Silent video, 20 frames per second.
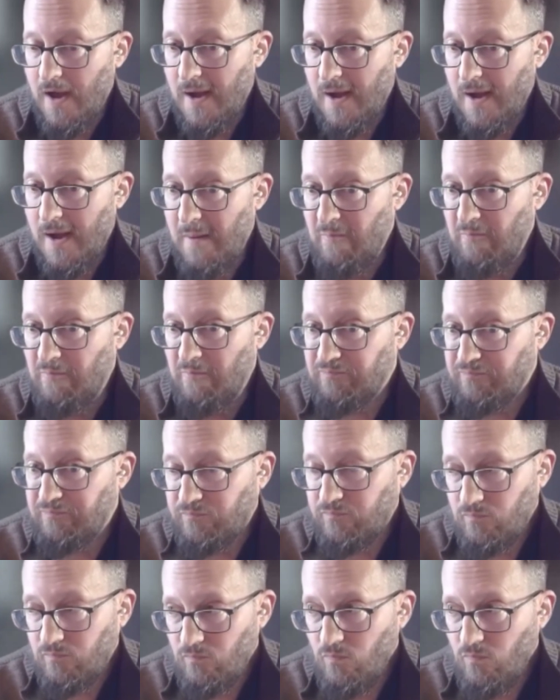
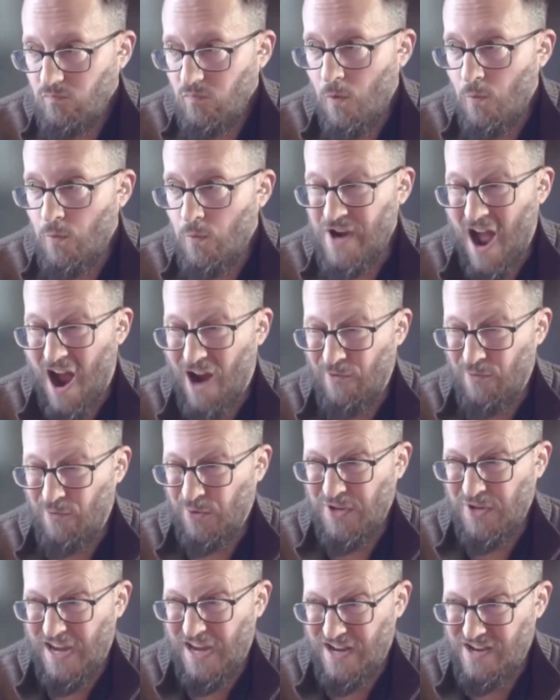We're not
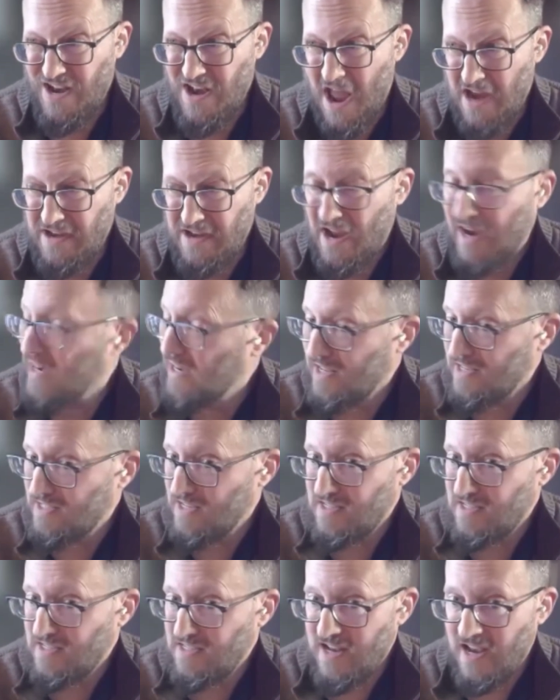really in the 990
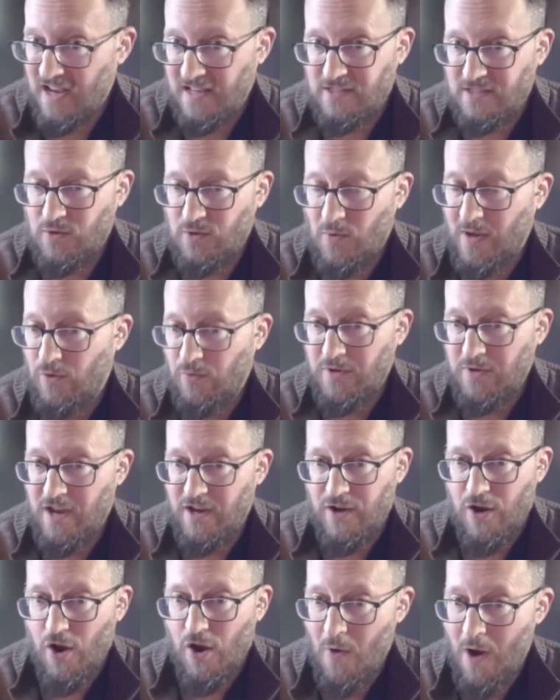season yet, so I don't
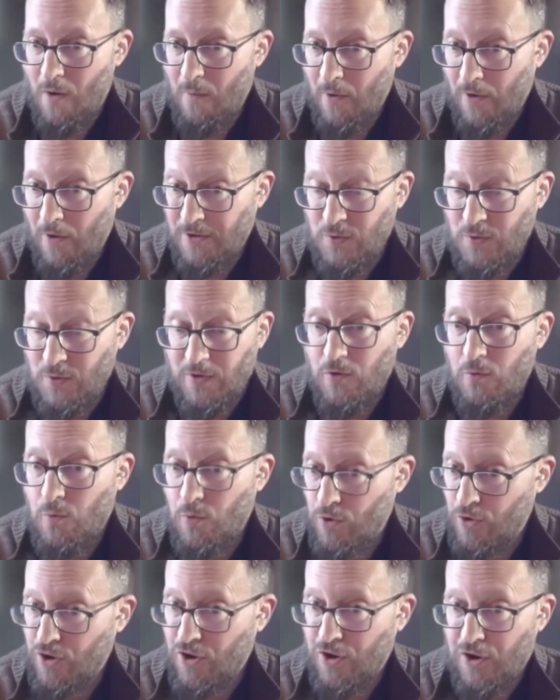yet know how well it's going to
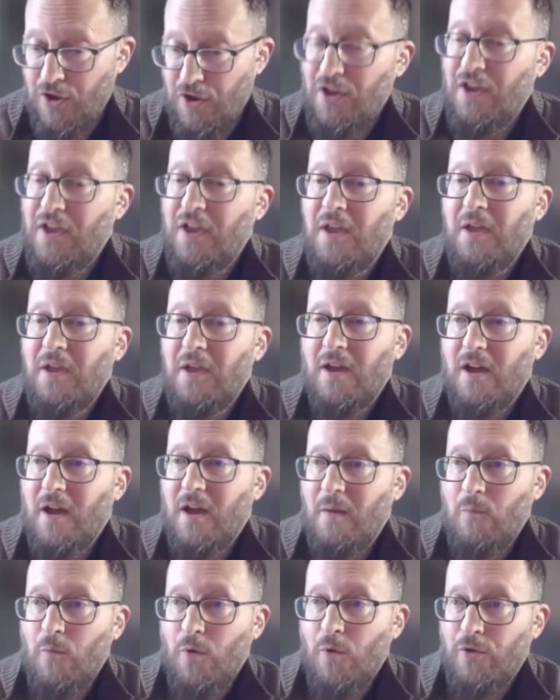work.
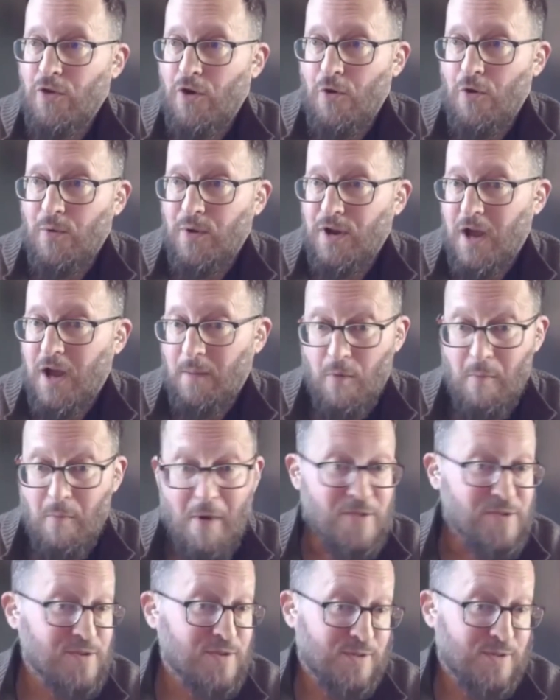We'll know in a couple
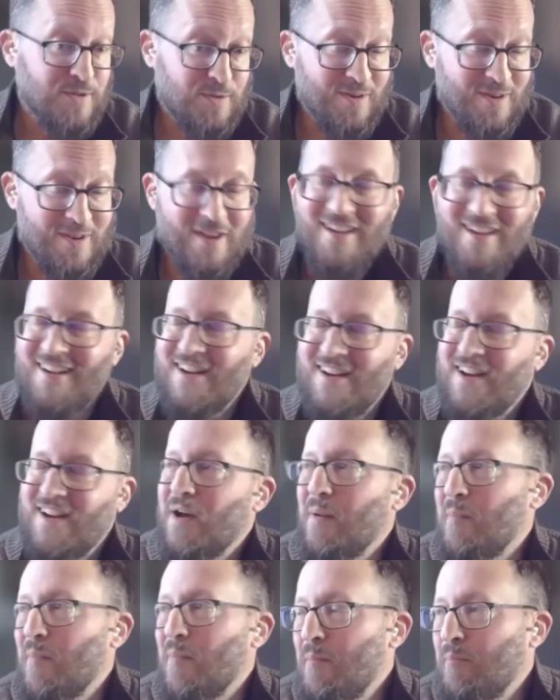months.
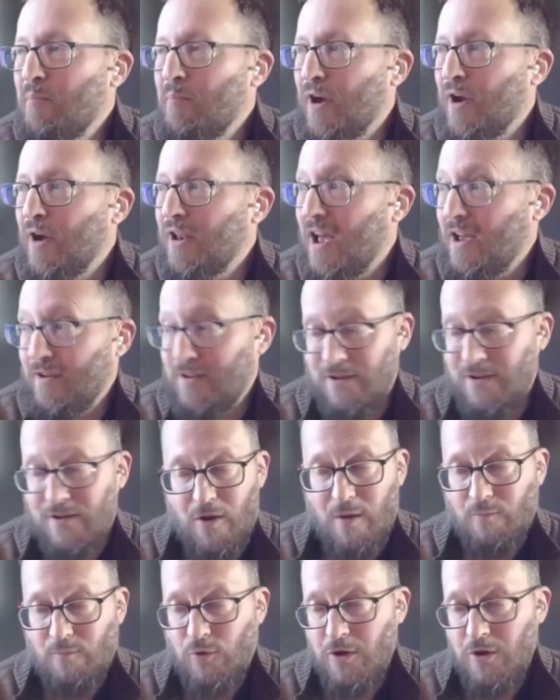But
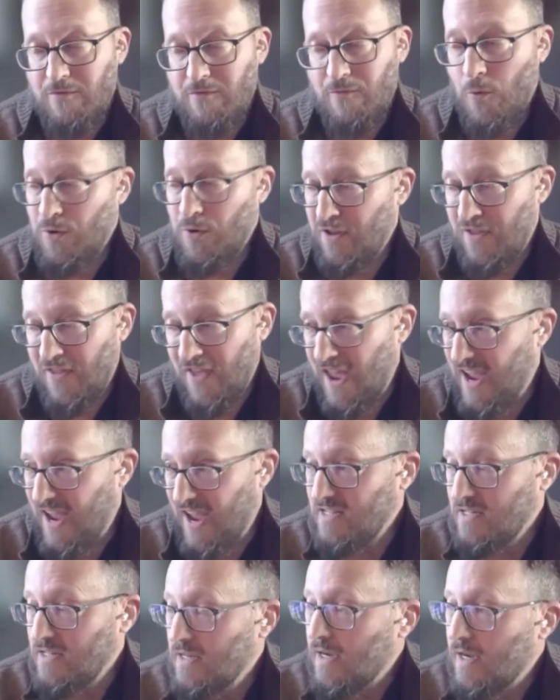I'm looking forward to
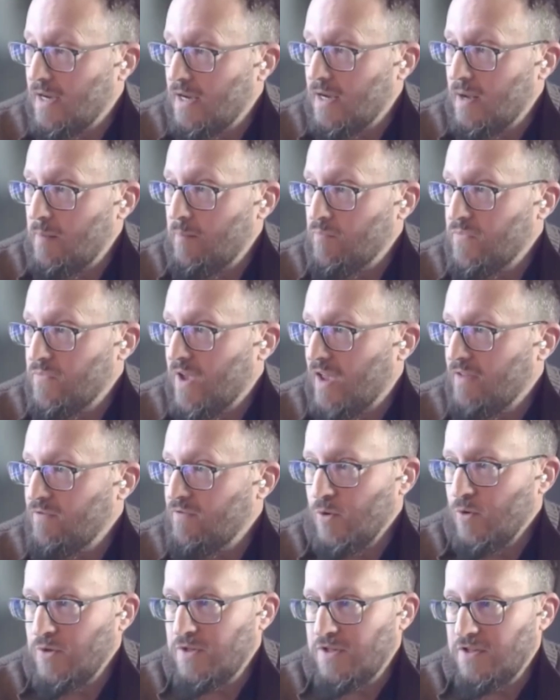that.
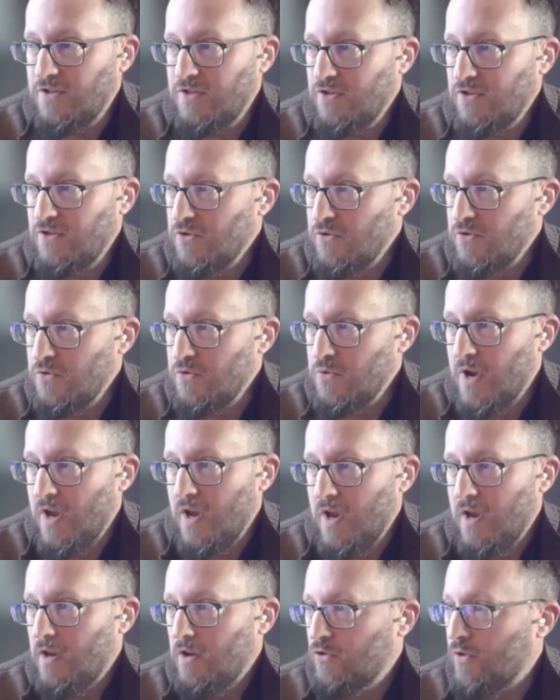I've used it to
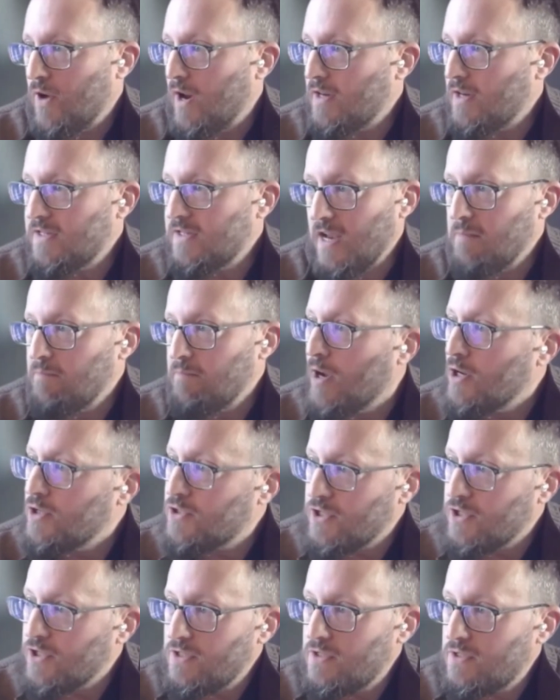track state
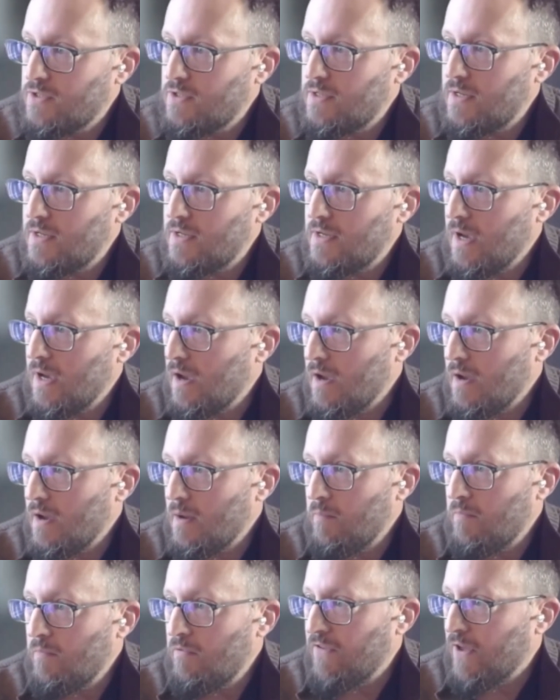budgets,
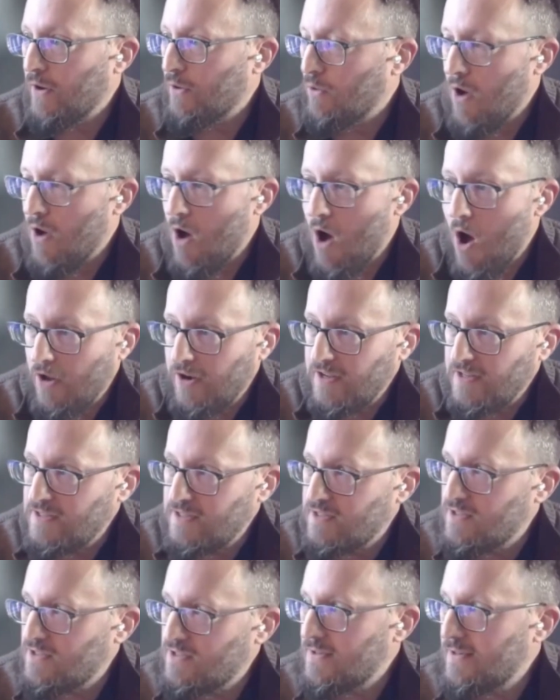federal
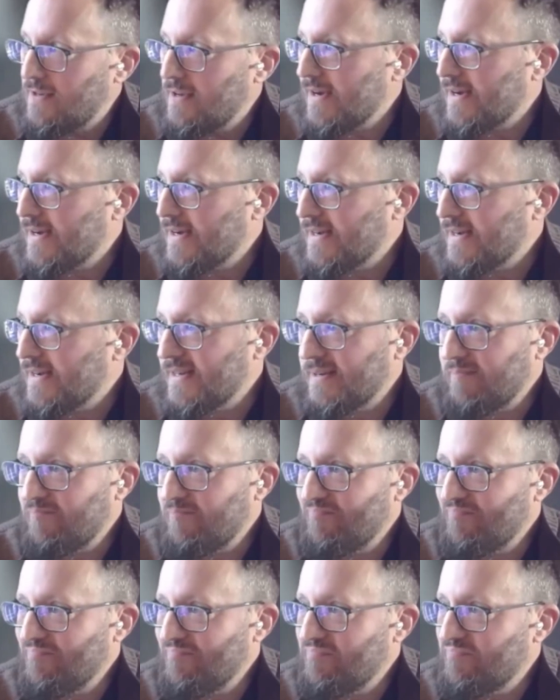audits.
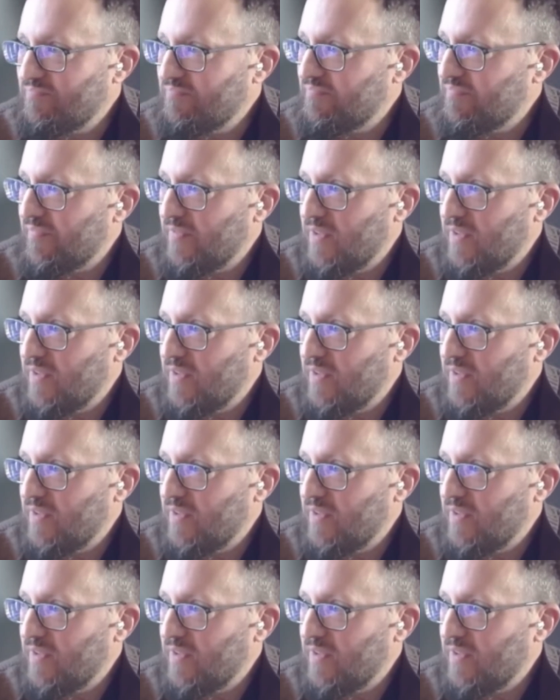I